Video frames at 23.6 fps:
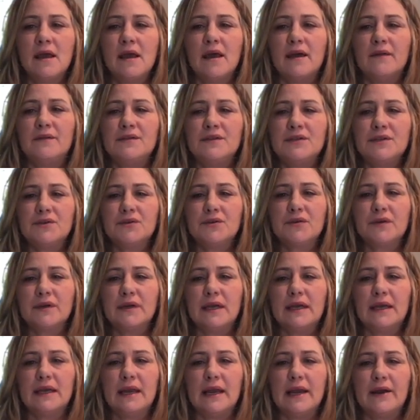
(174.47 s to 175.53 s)
of children
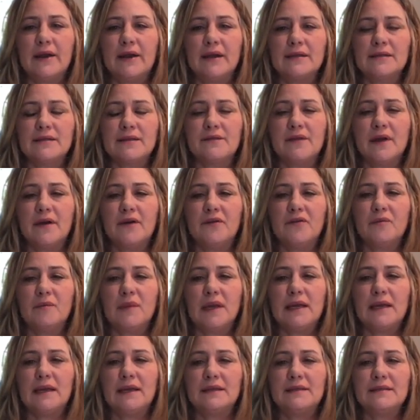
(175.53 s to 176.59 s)
in areas of health
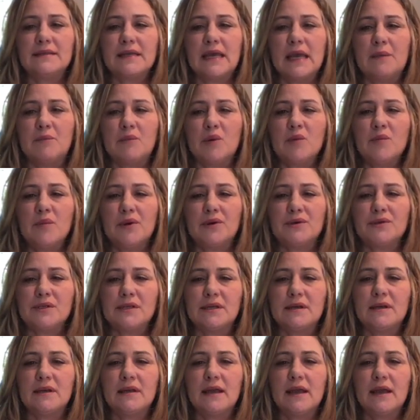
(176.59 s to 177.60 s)
maintenance and promotion